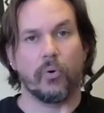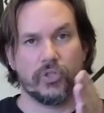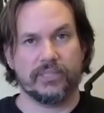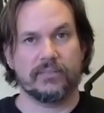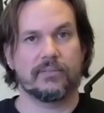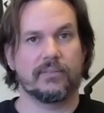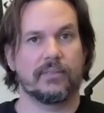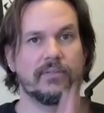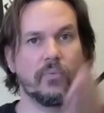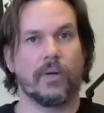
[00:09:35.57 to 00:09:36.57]
portion
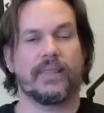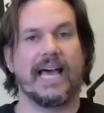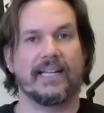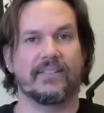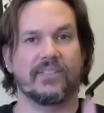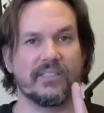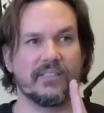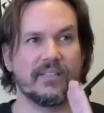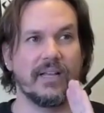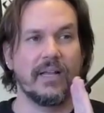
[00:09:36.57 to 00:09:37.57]
of what that is.
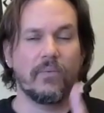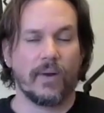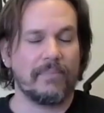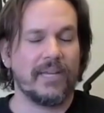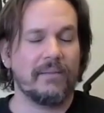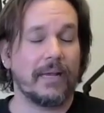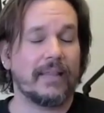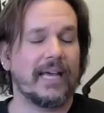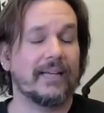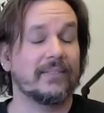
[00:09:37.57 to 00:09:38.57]
And what I mean
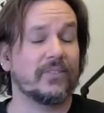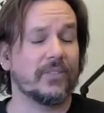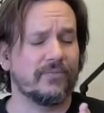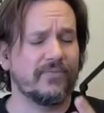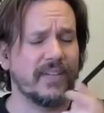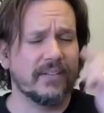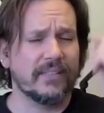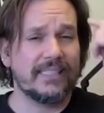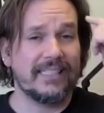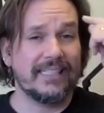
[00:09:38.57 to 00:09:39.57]
by that is you're
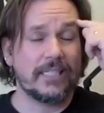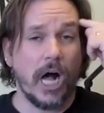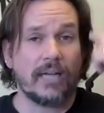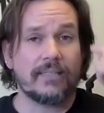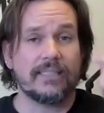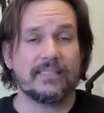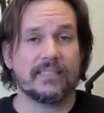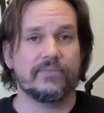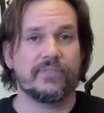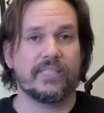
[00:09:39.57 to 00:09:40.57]
very
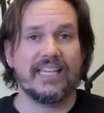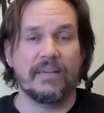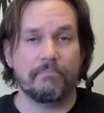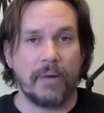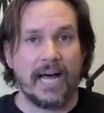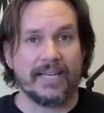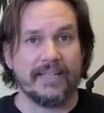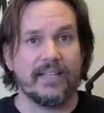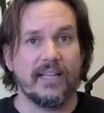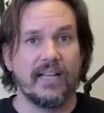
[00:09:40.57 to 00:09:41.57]
cognitively
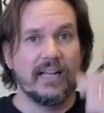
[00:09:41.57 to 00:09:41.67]
embodied